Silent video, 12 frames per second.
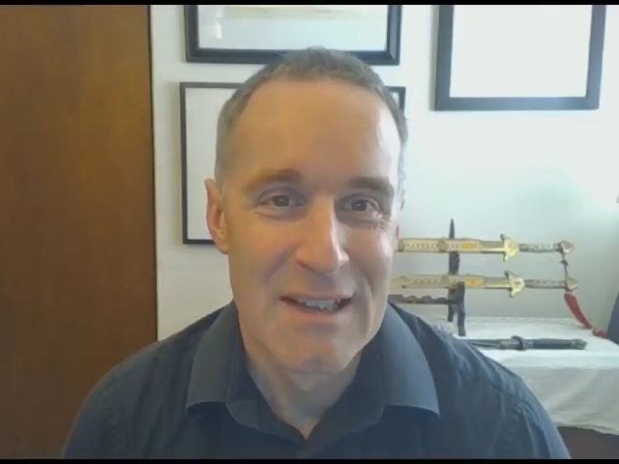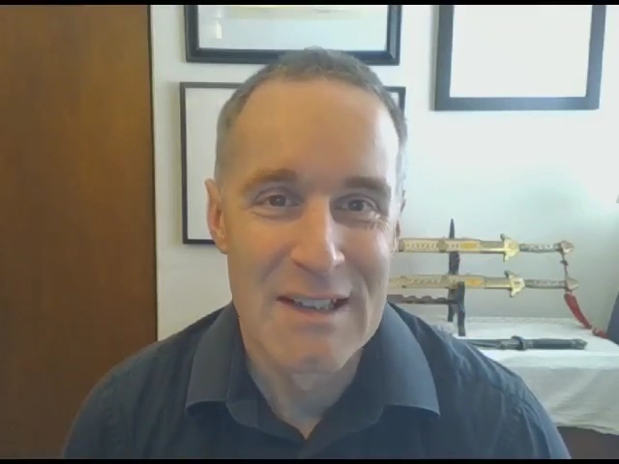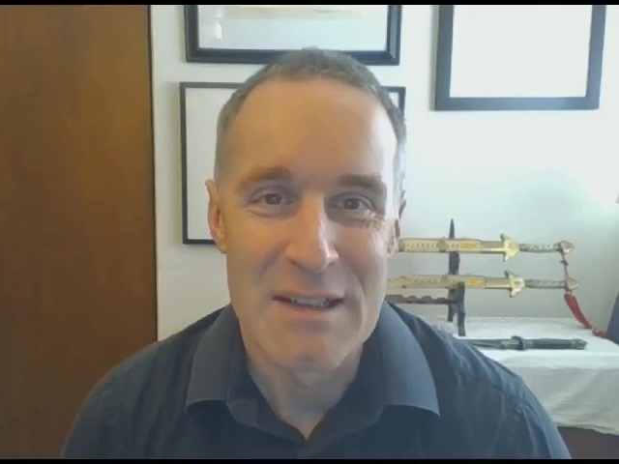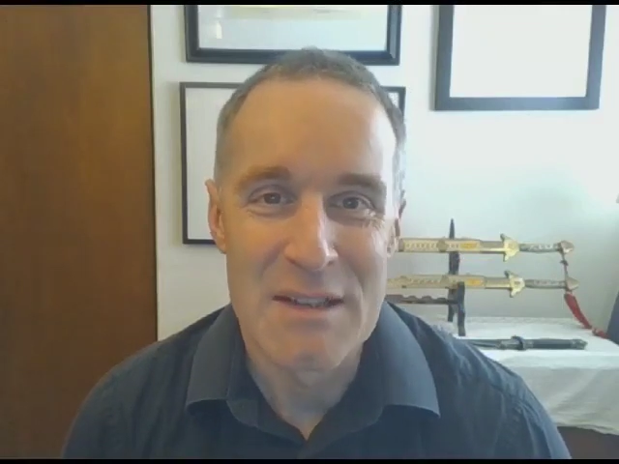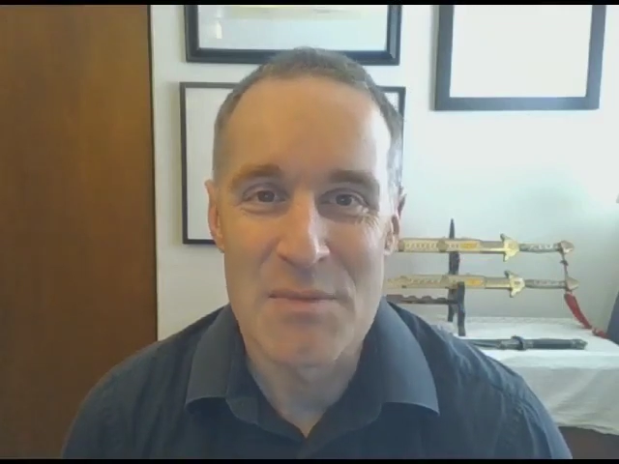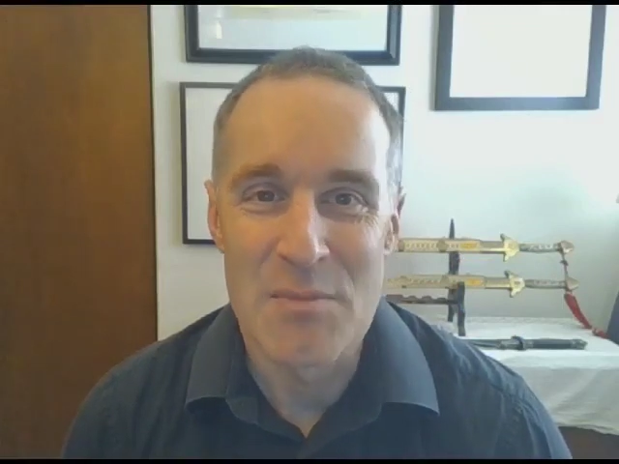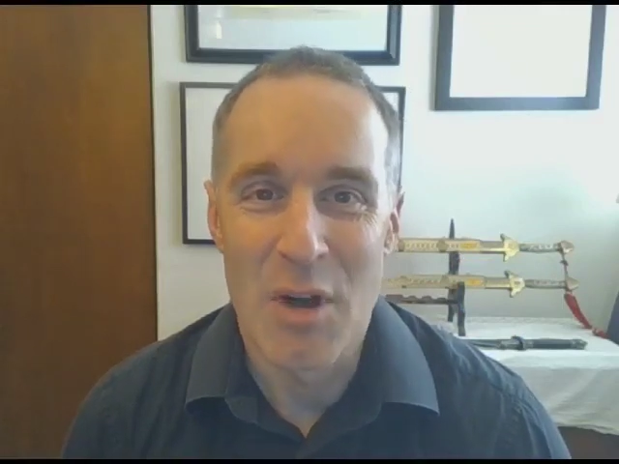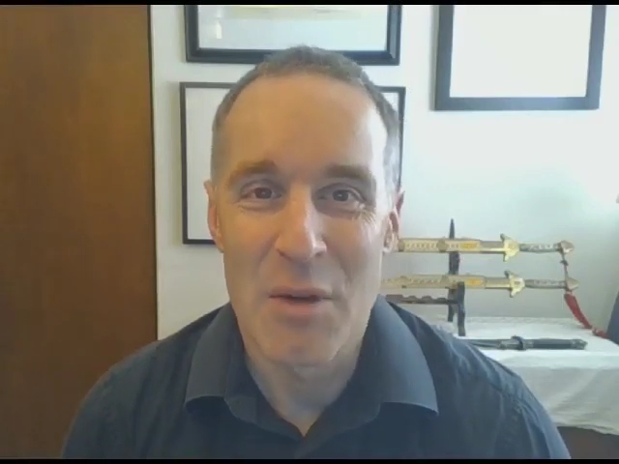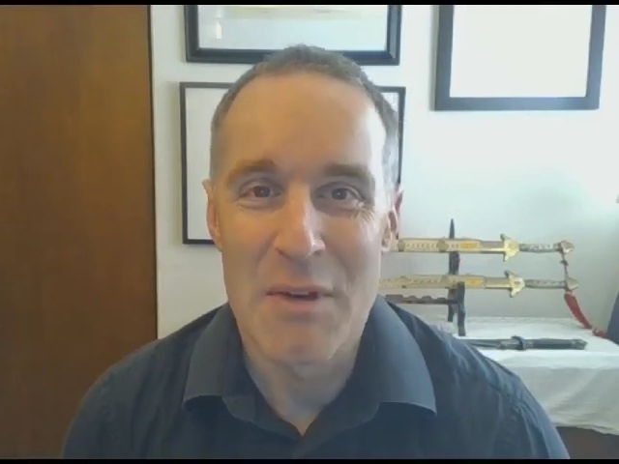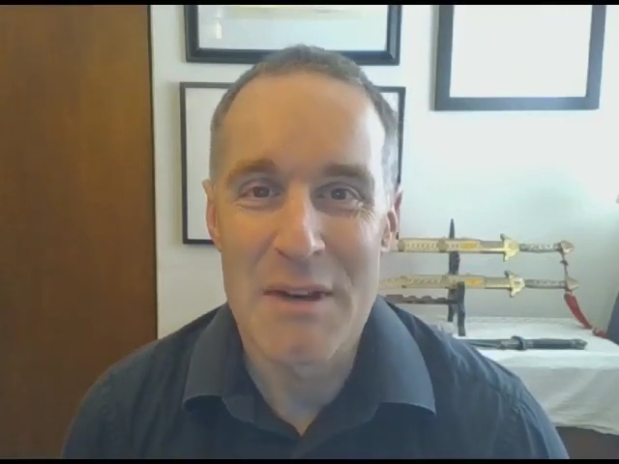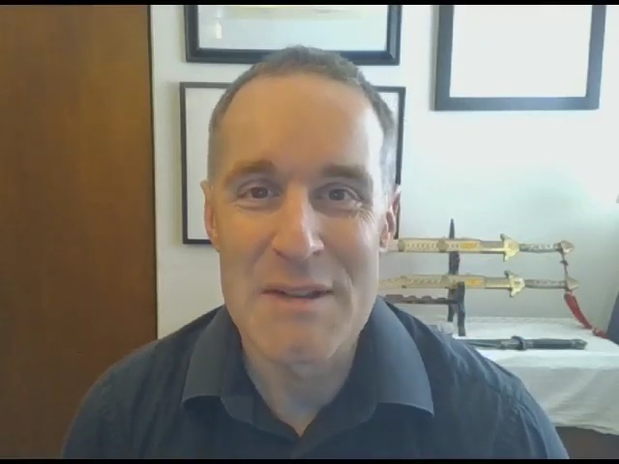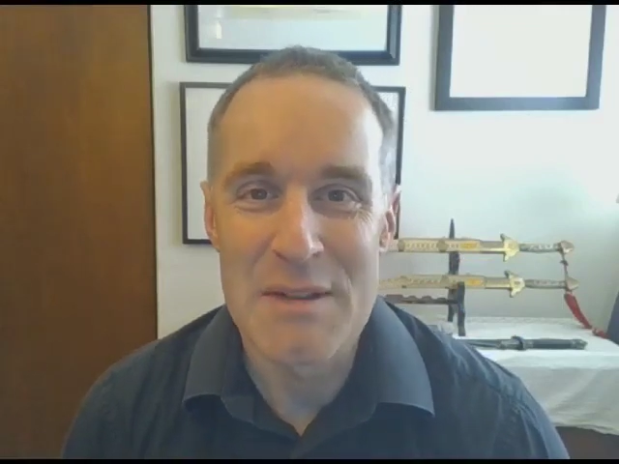At small
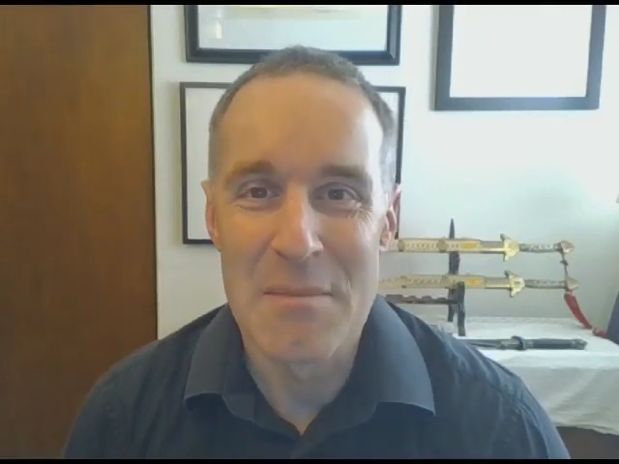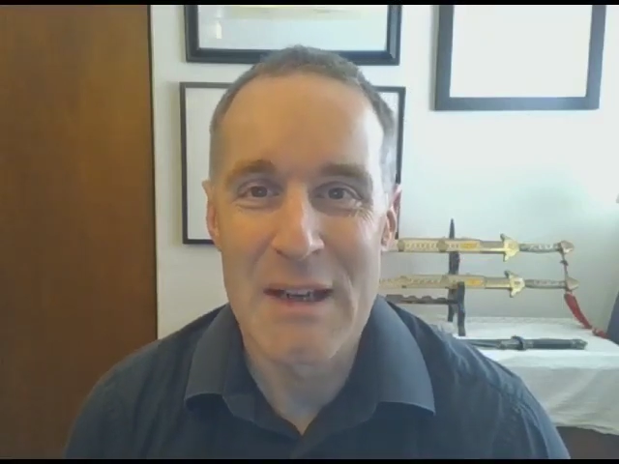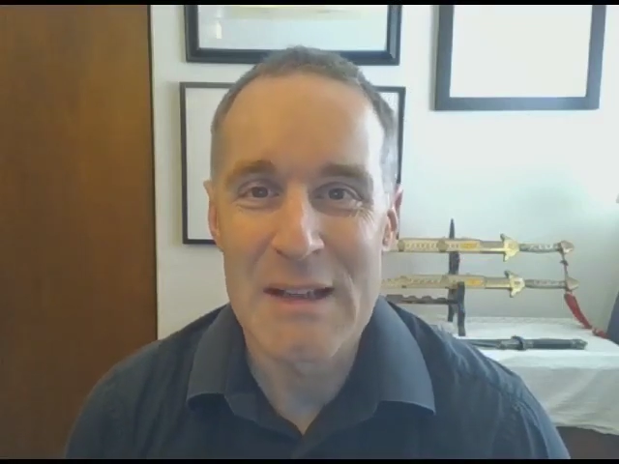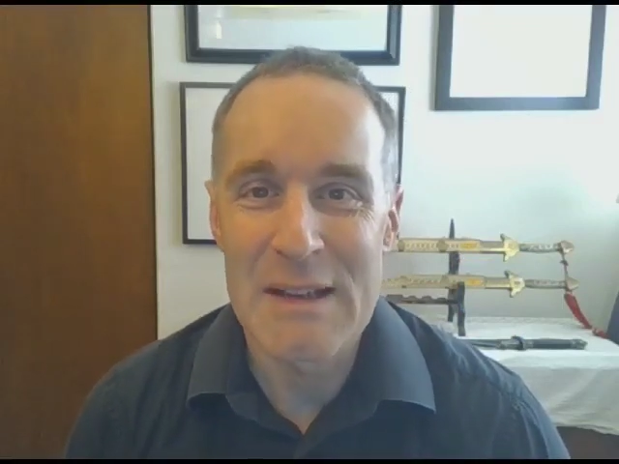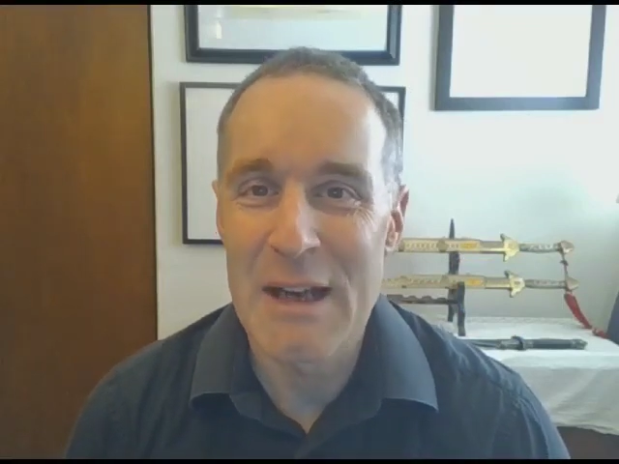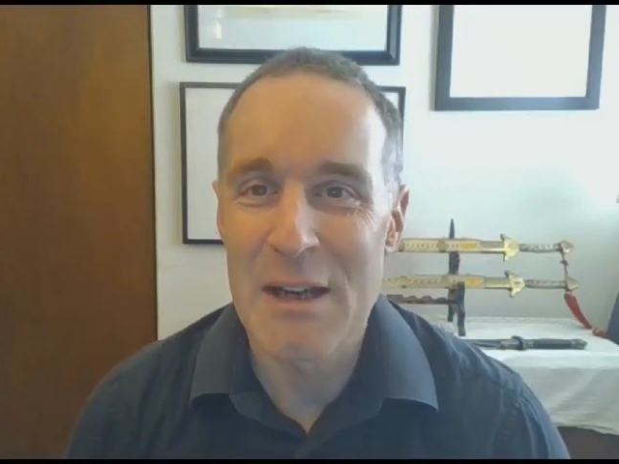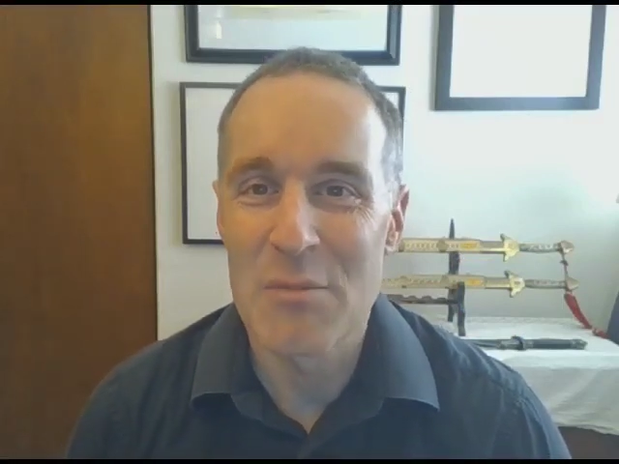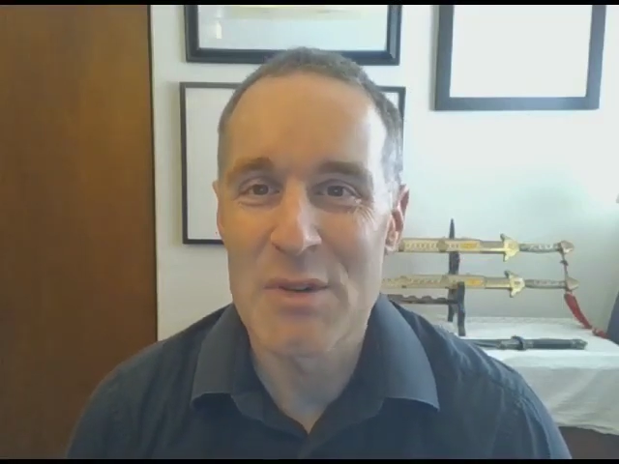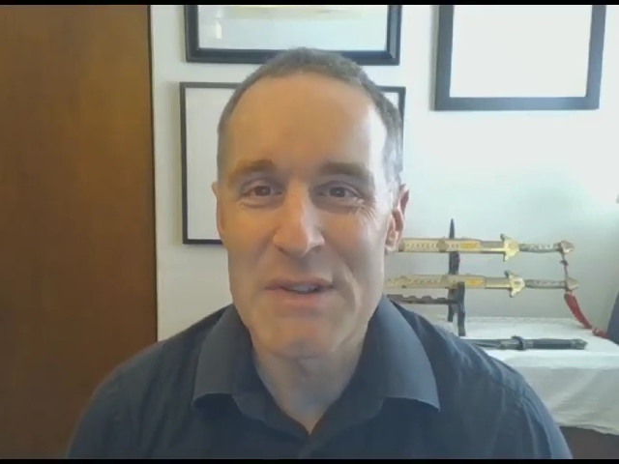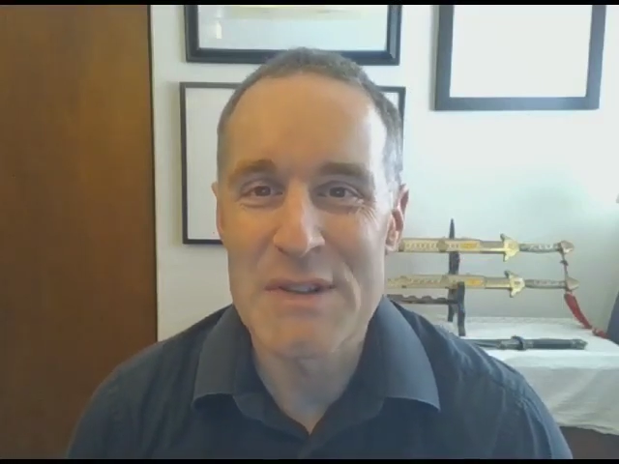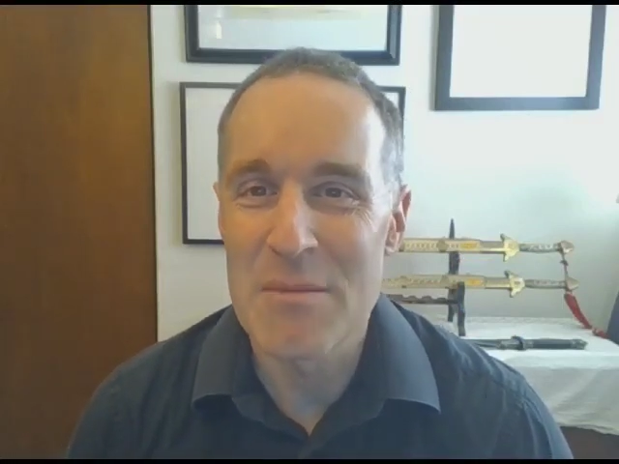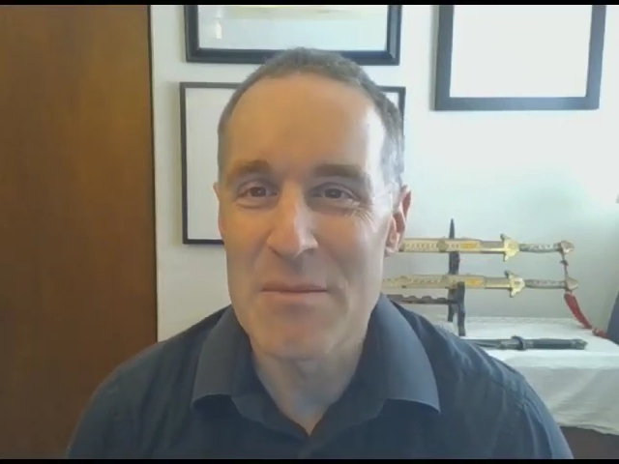ones, the metal animals
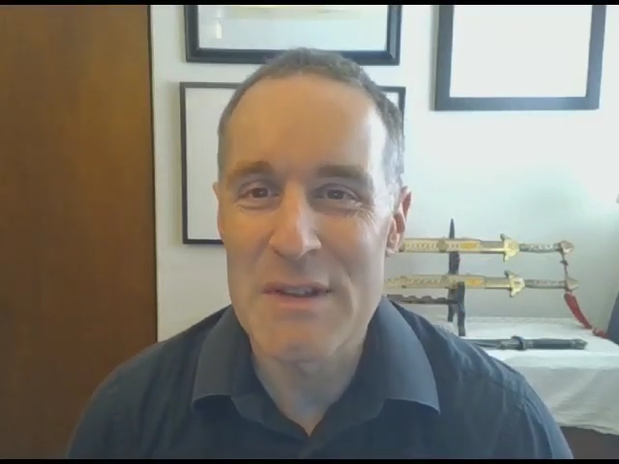seem to